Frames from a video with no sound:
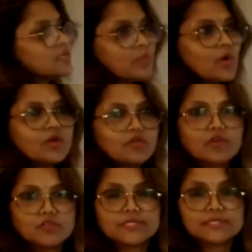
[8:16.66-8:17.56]
body of
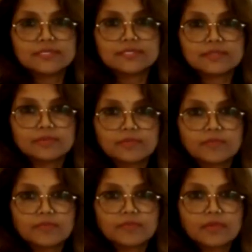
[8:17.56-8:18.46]
consciousness.
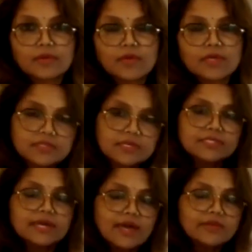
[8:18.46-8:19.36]
All right, the
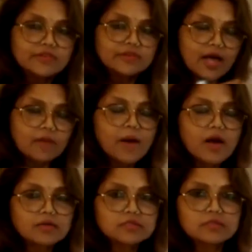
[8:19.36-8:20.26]
tetrahedron help
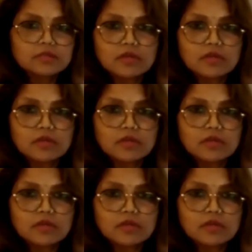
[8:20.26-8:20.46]
us